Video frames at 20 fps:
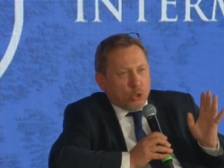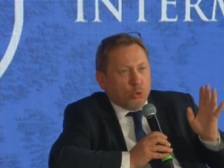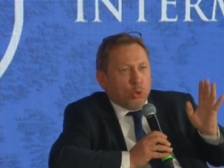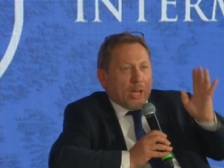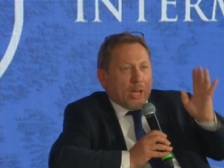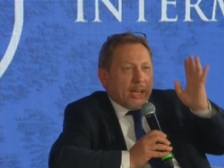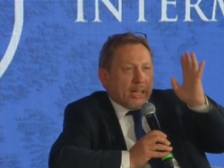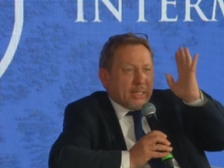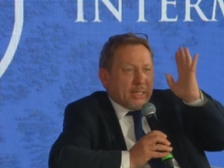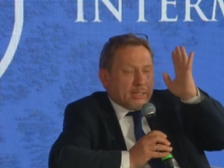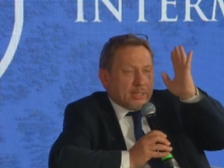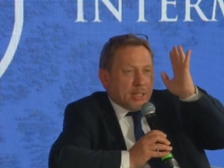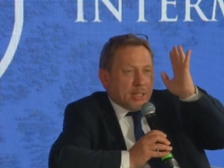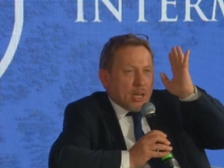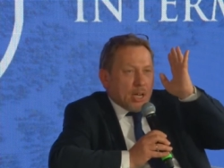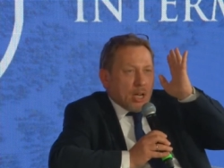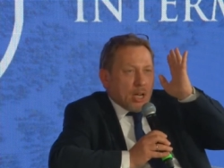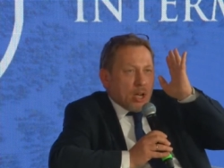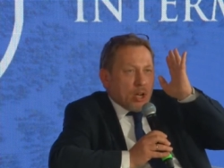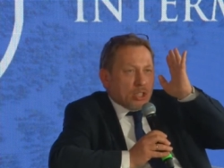która jest, which
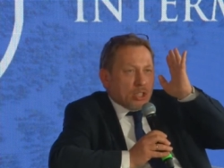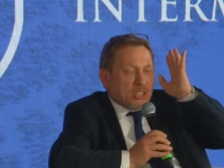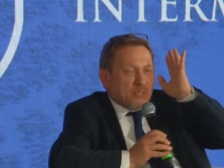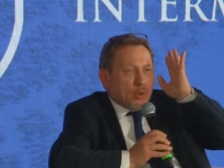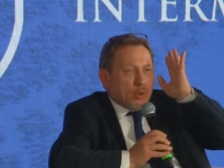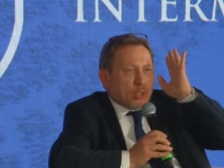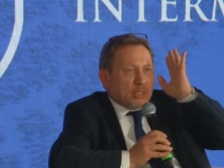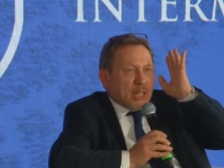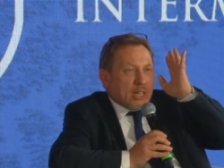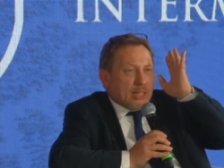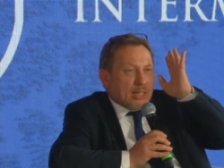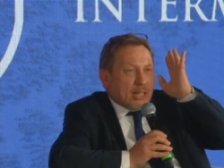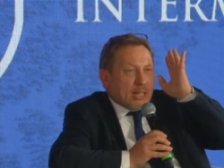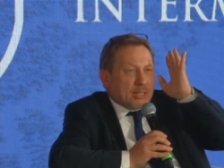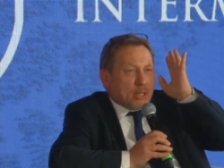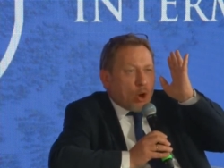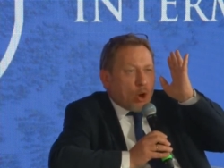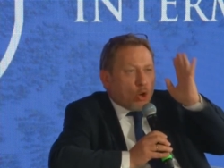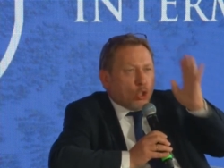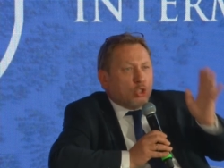shows the
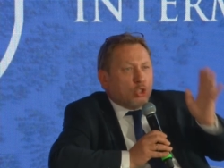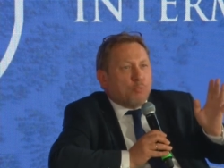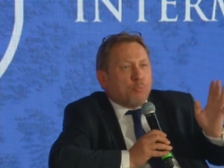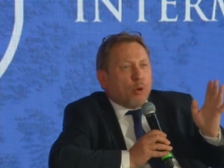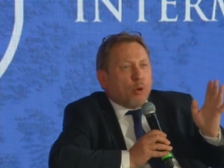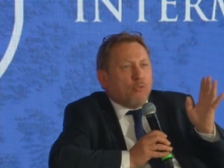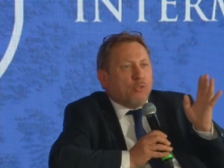direction,